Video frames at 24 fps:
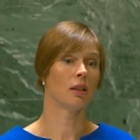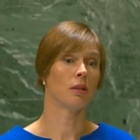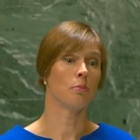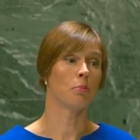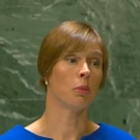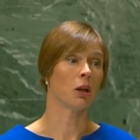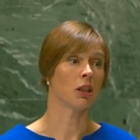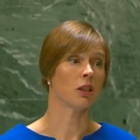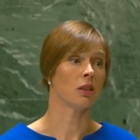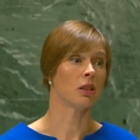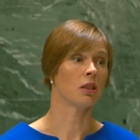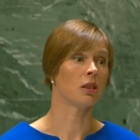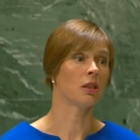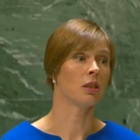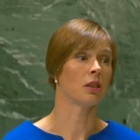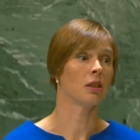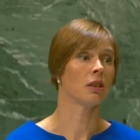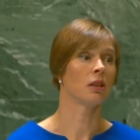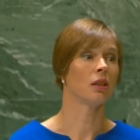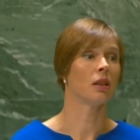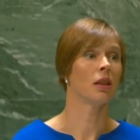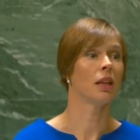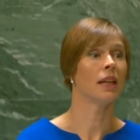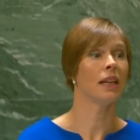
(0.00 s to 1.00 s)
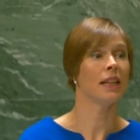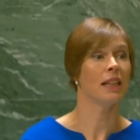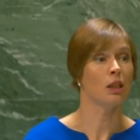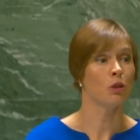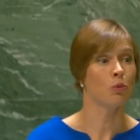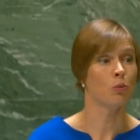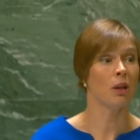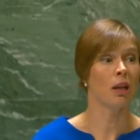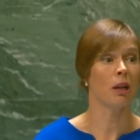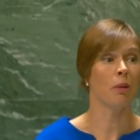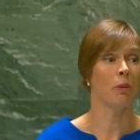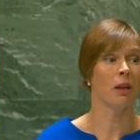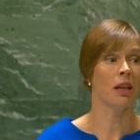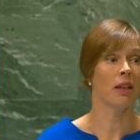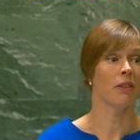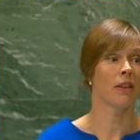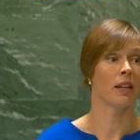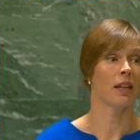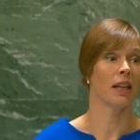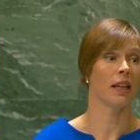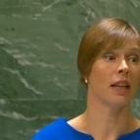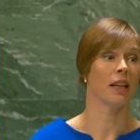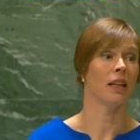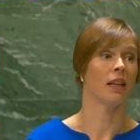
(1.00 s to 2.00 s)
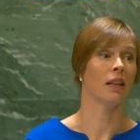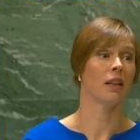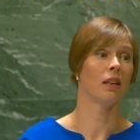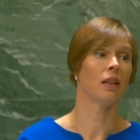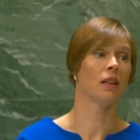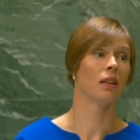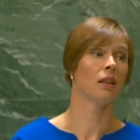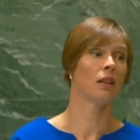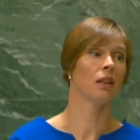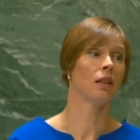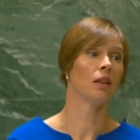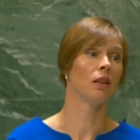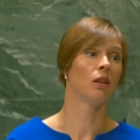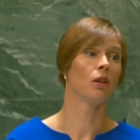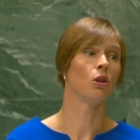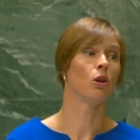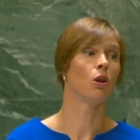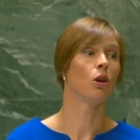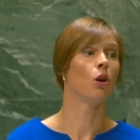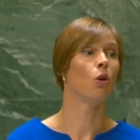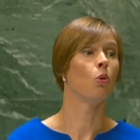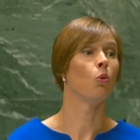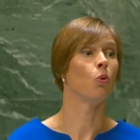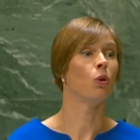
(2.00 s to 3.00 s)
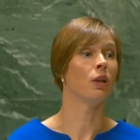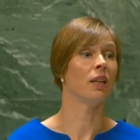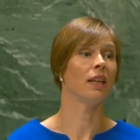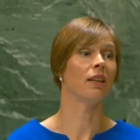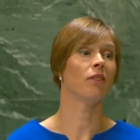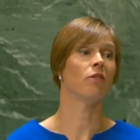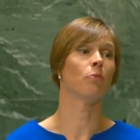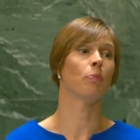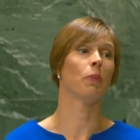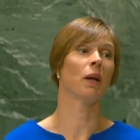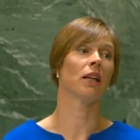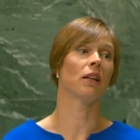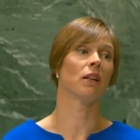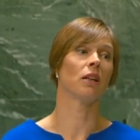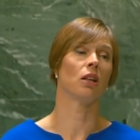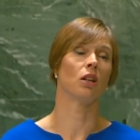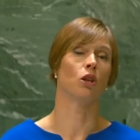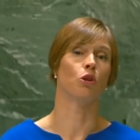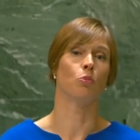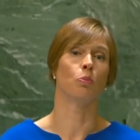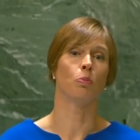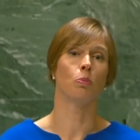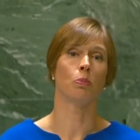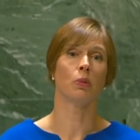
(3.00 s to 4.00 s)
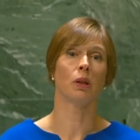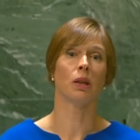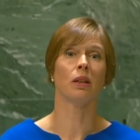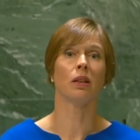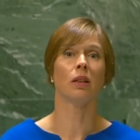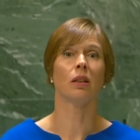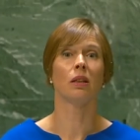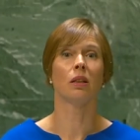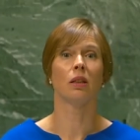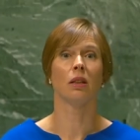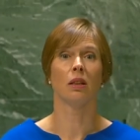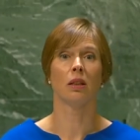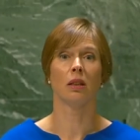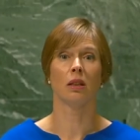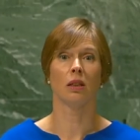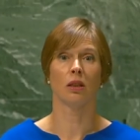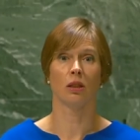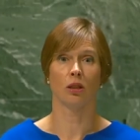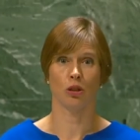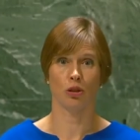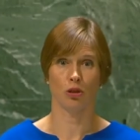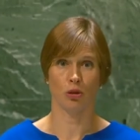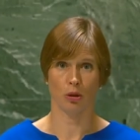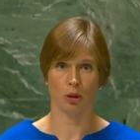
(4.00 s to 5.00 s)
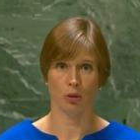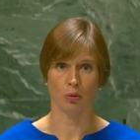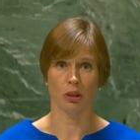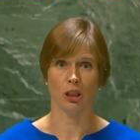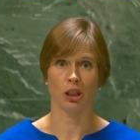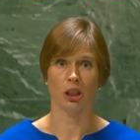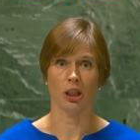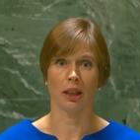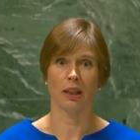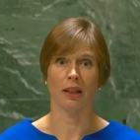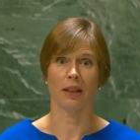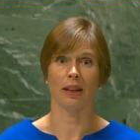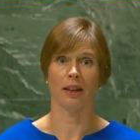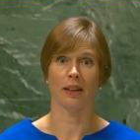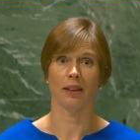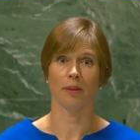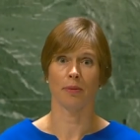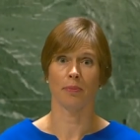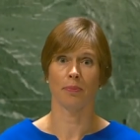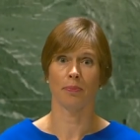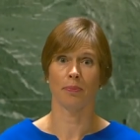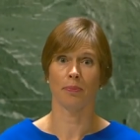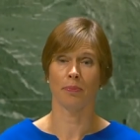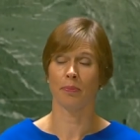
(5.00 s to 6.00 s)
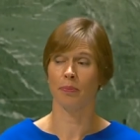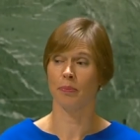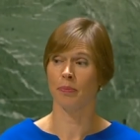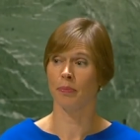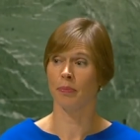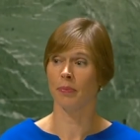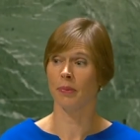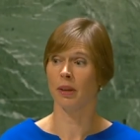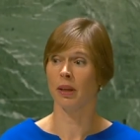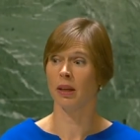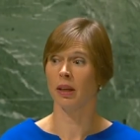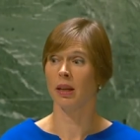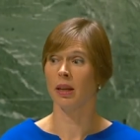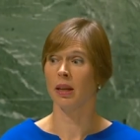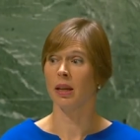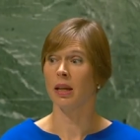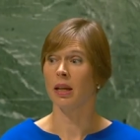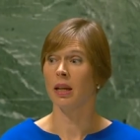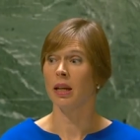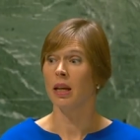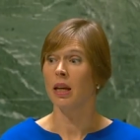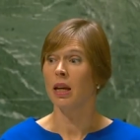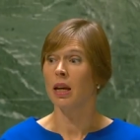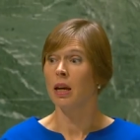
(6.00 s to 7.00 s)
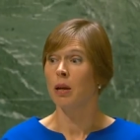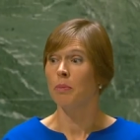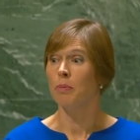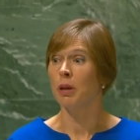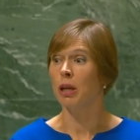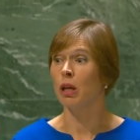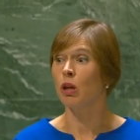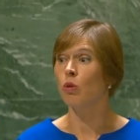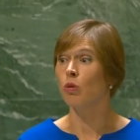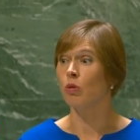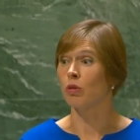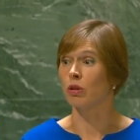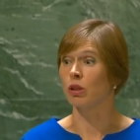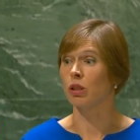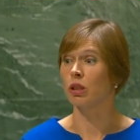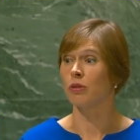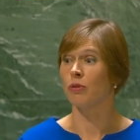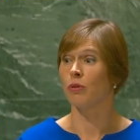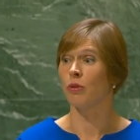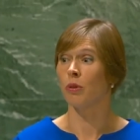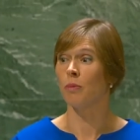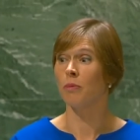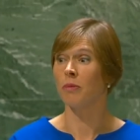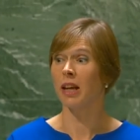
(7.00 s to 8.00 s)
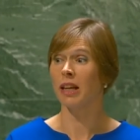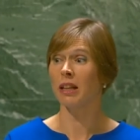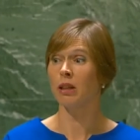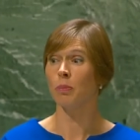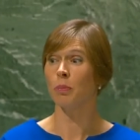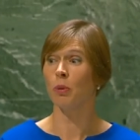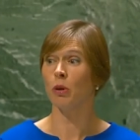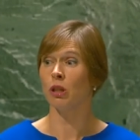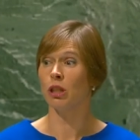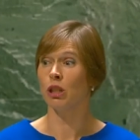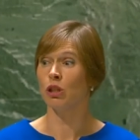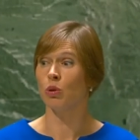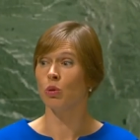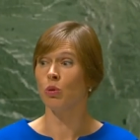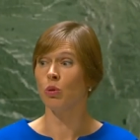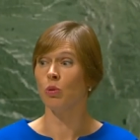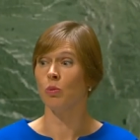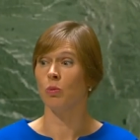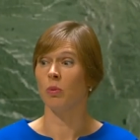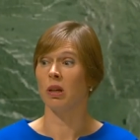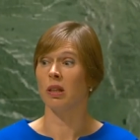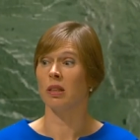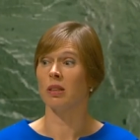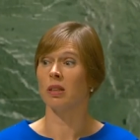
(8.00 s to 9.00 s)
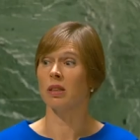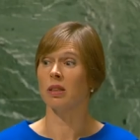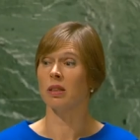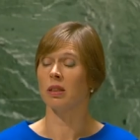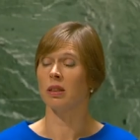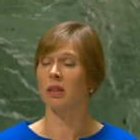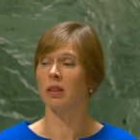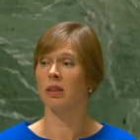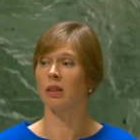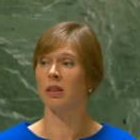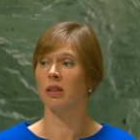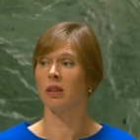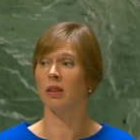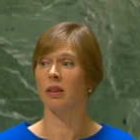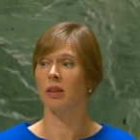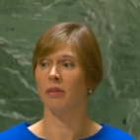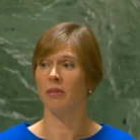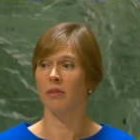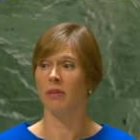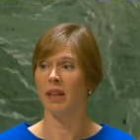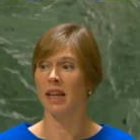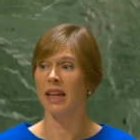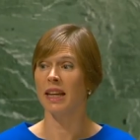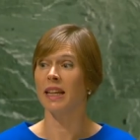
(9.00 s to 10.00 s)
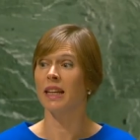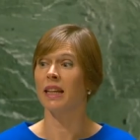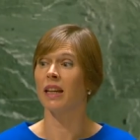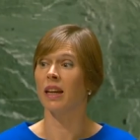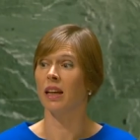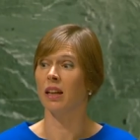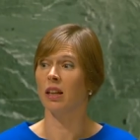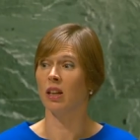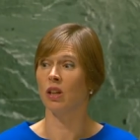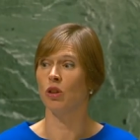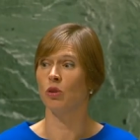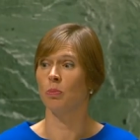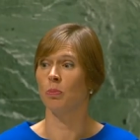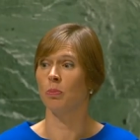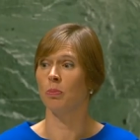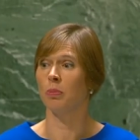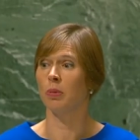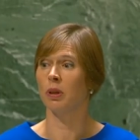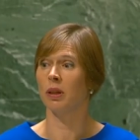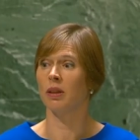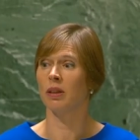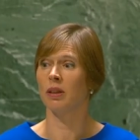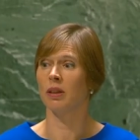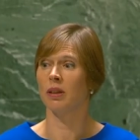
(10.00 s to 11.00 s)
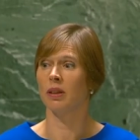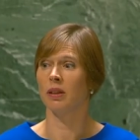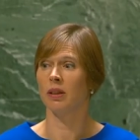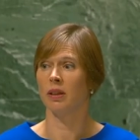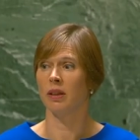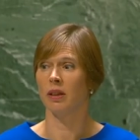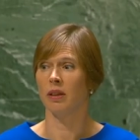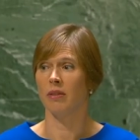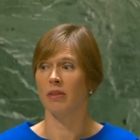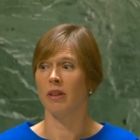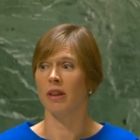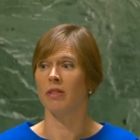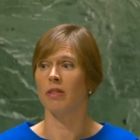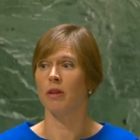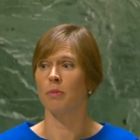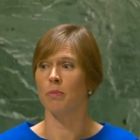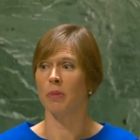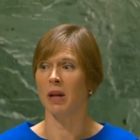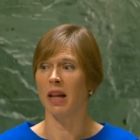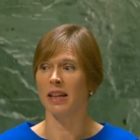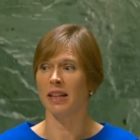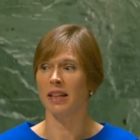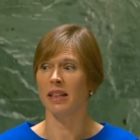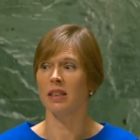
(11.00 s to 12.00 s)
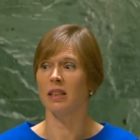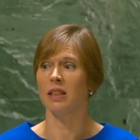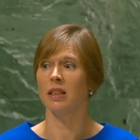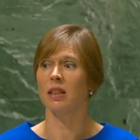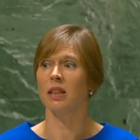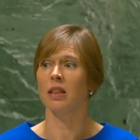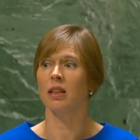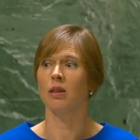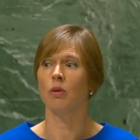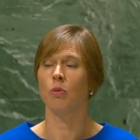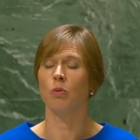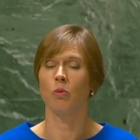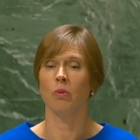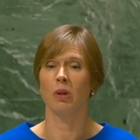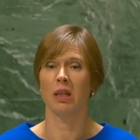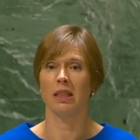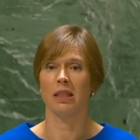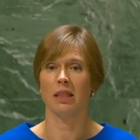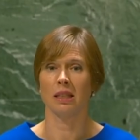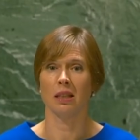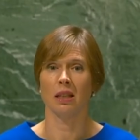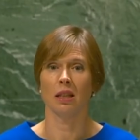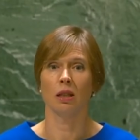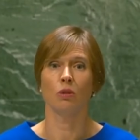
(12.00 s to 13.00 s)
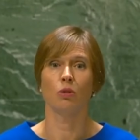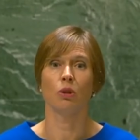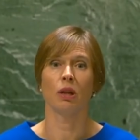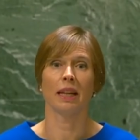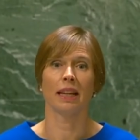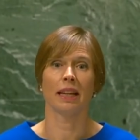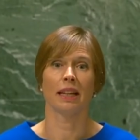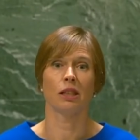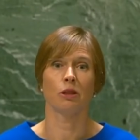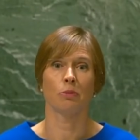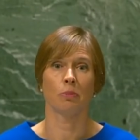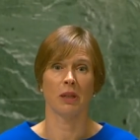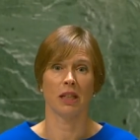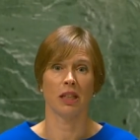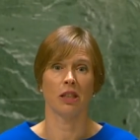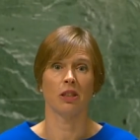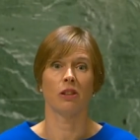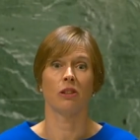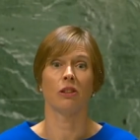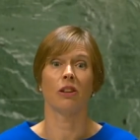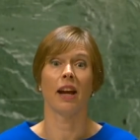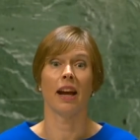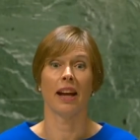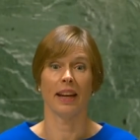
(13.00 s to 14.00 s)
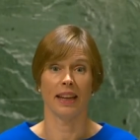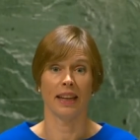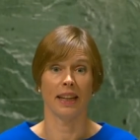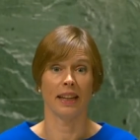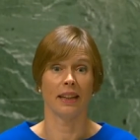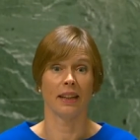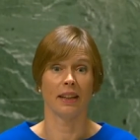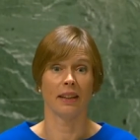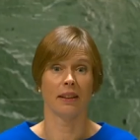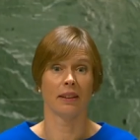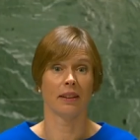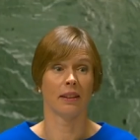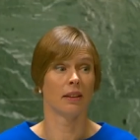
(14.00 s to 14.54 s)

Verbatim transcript: But it will be the day we give back hope to our children. Because from that point onwards, they can hope that the planet will slowly get better again.